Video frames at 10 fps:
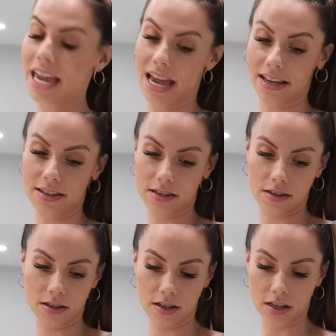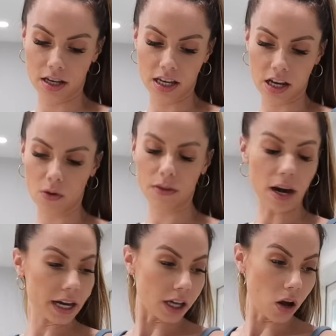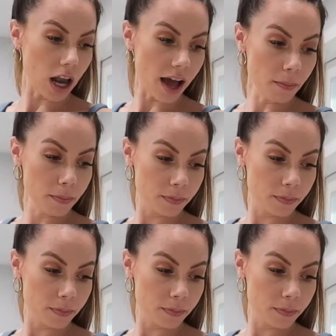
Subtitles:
pans. Are we ready to go now?